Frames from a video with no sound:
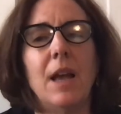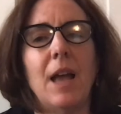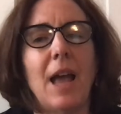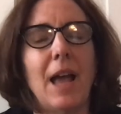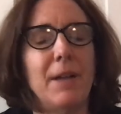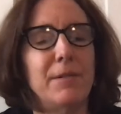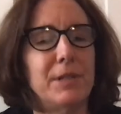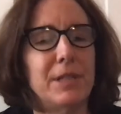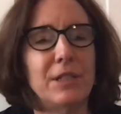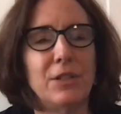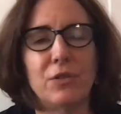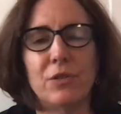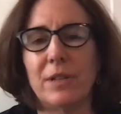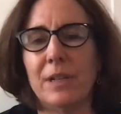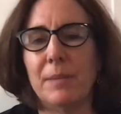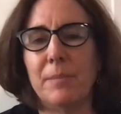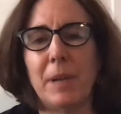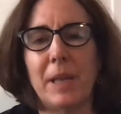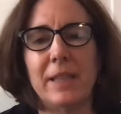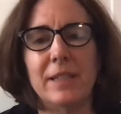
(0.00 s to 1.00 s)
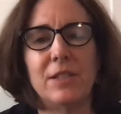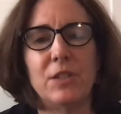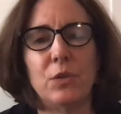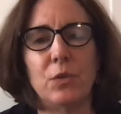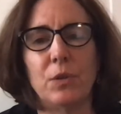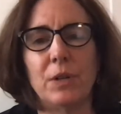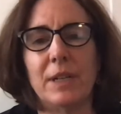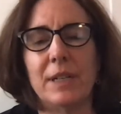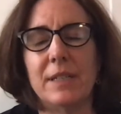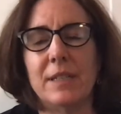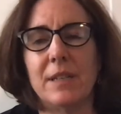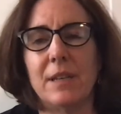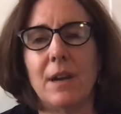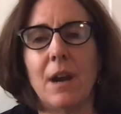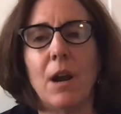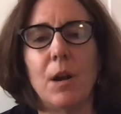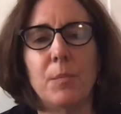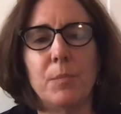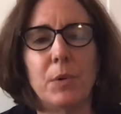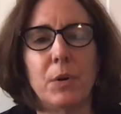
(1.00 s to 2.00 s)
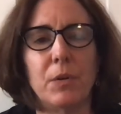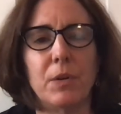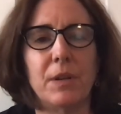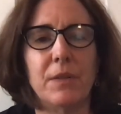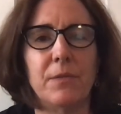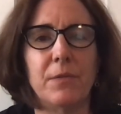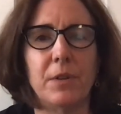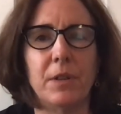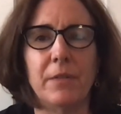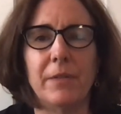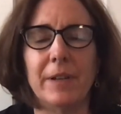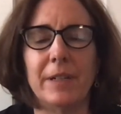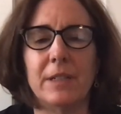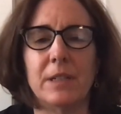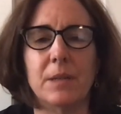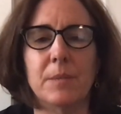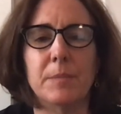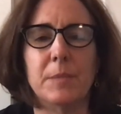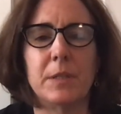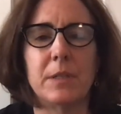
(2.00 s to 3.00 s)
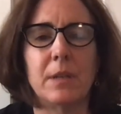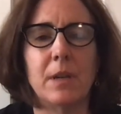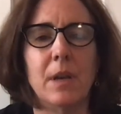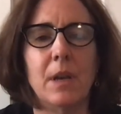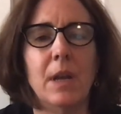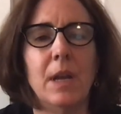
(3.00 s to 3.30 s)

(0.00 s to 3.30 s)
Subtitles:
I was intrigued by the stories and heartbroken for the victims.